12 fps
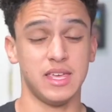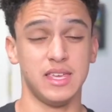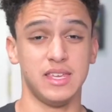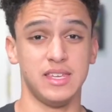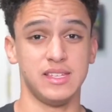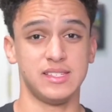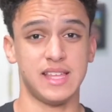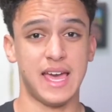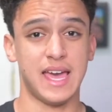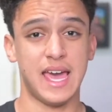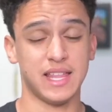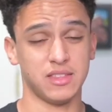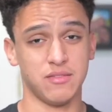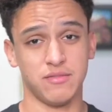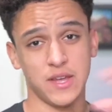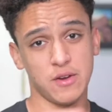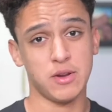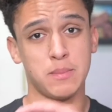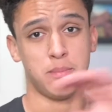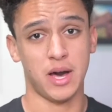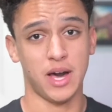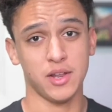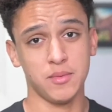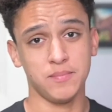is that at the very
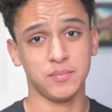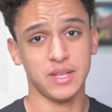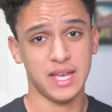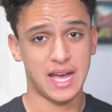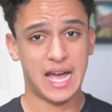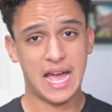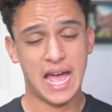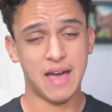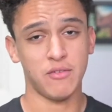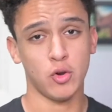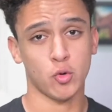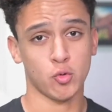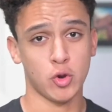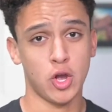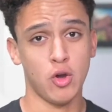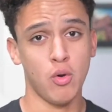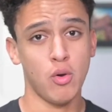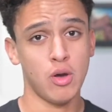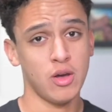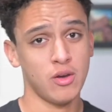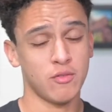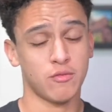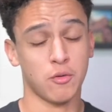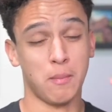bottom, I have a row
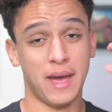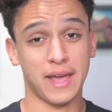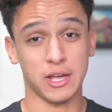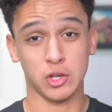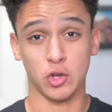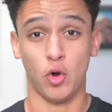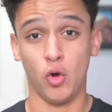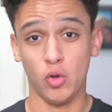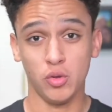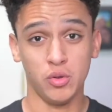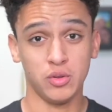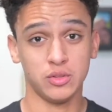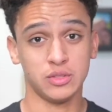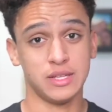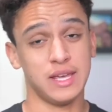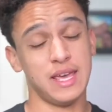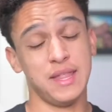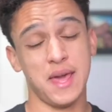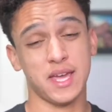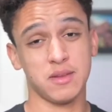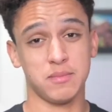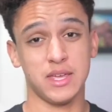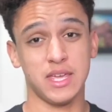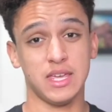for my goal and that
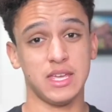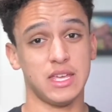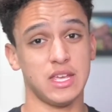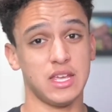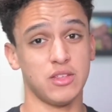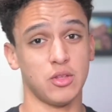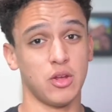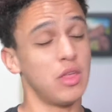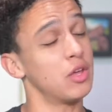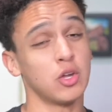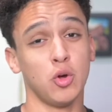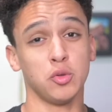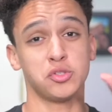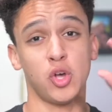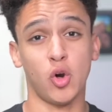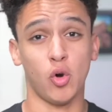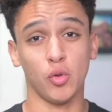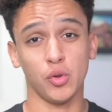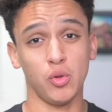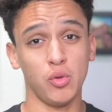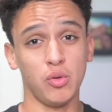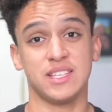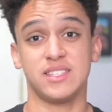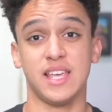could be either the goal
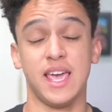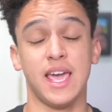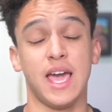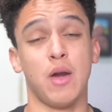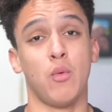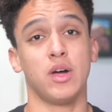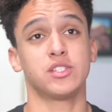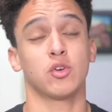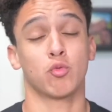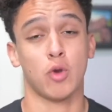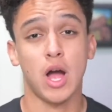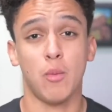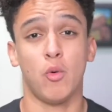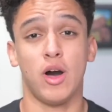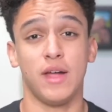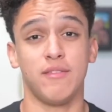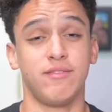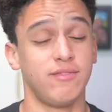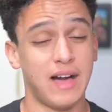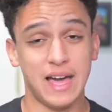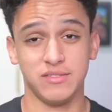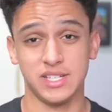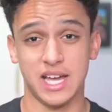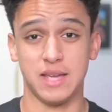total, say I want to ROMWOD
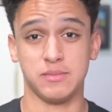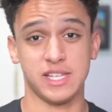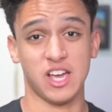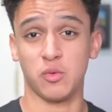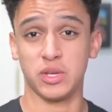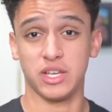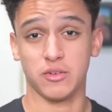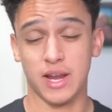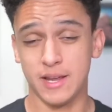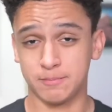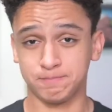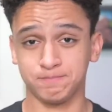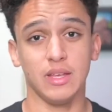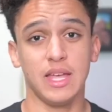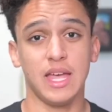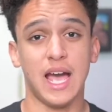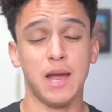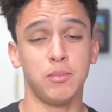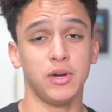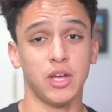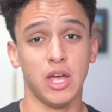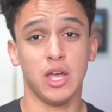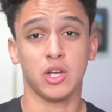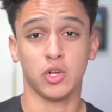five times that week, right? I put
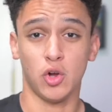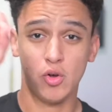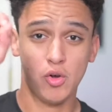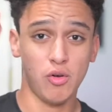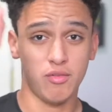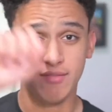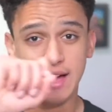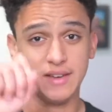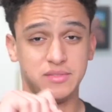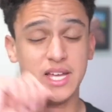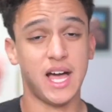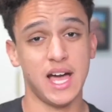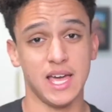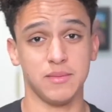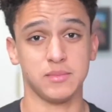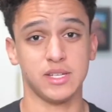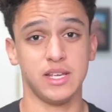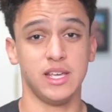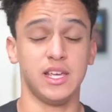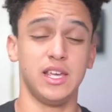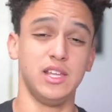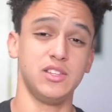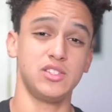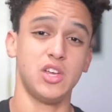goal five times,
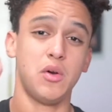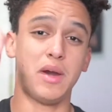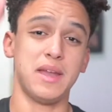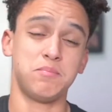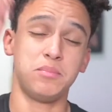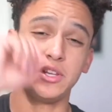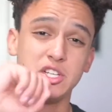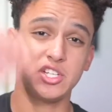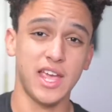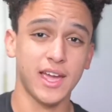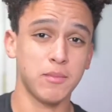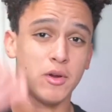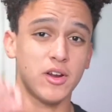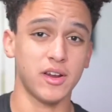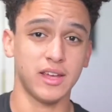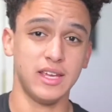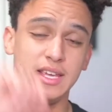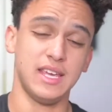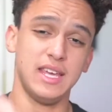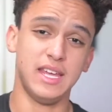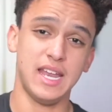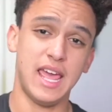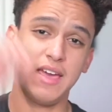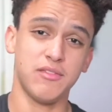and so I put a check mark
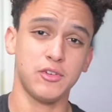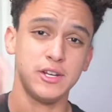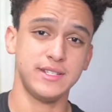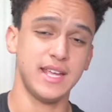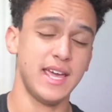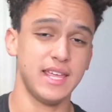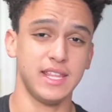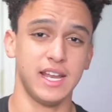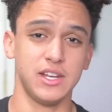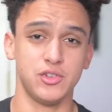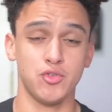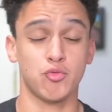in every day that I do